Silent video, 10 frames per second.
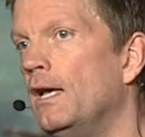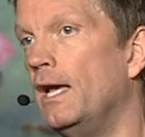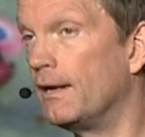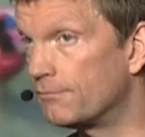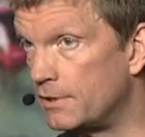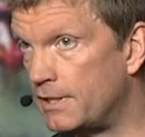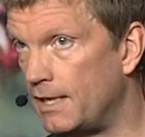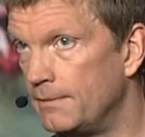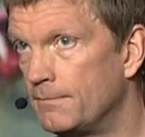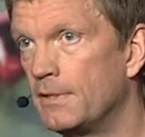Every
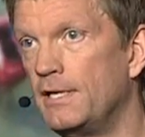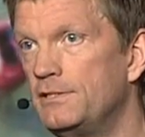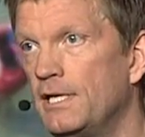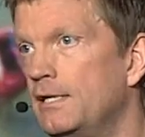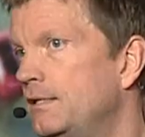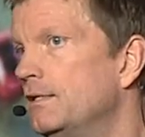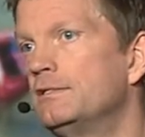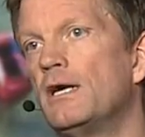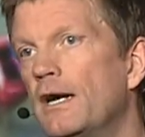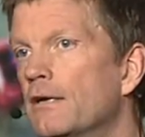day, they take the
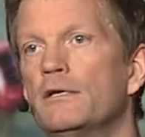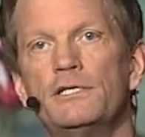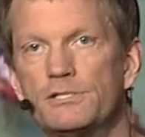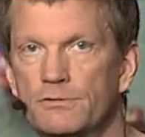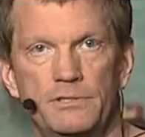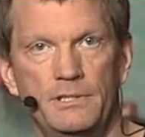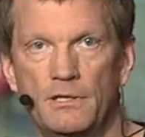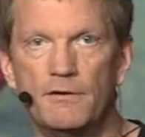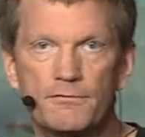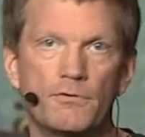entire history
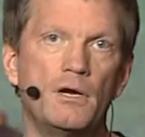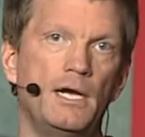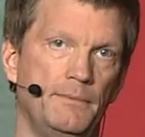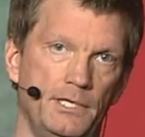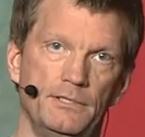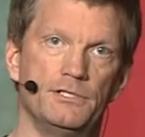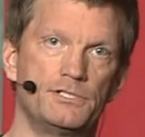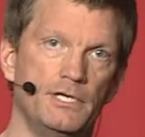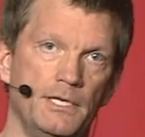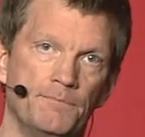of crime in the
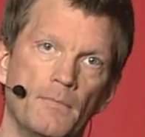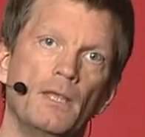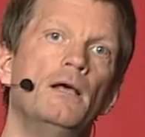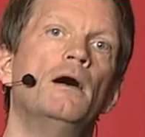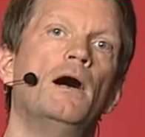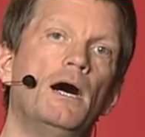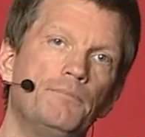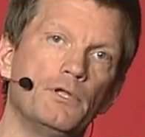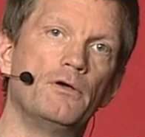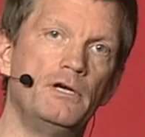city,
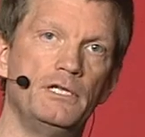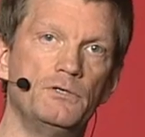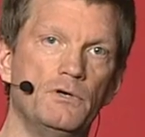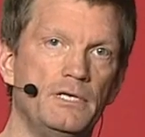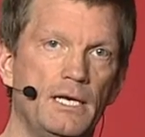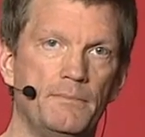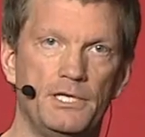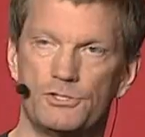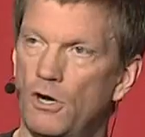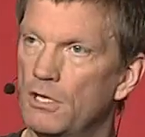upload it into a
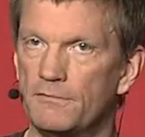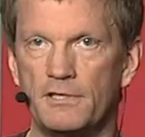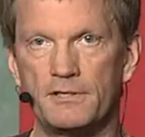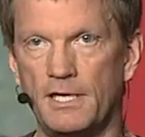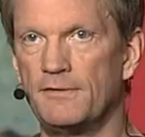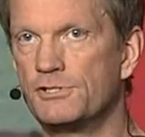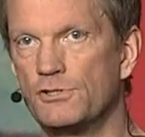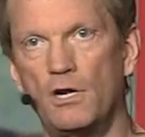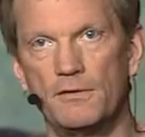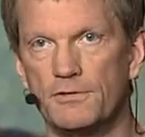database. All of the thefts,
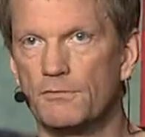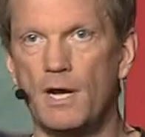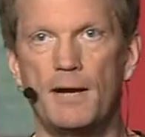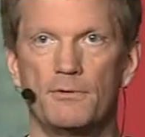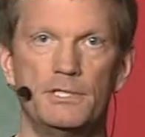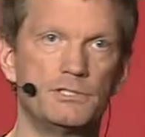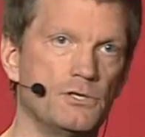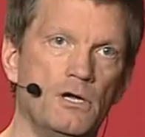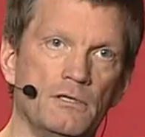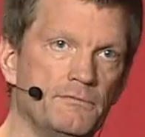all of the robberies,
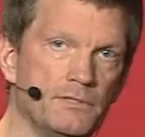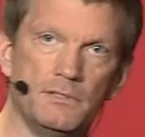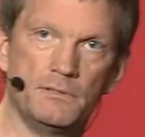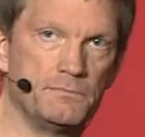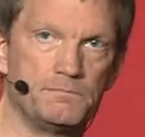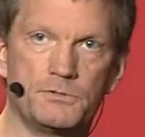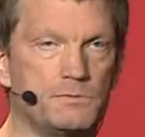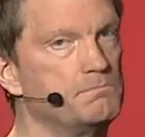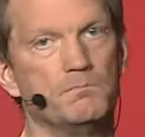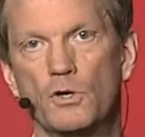all of the
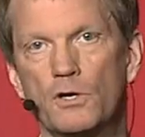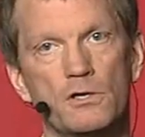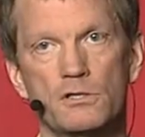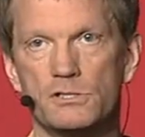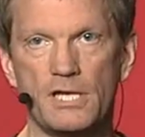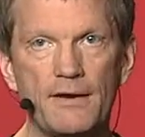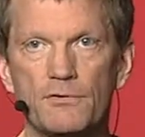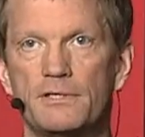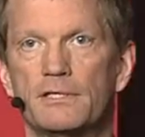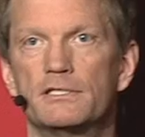murders,
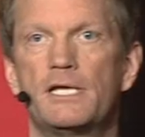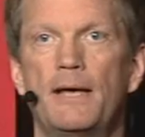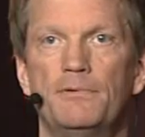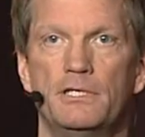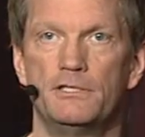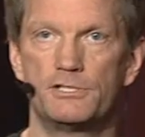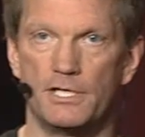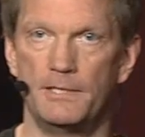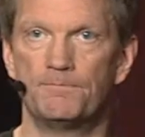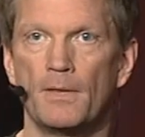everything that's happened in the city,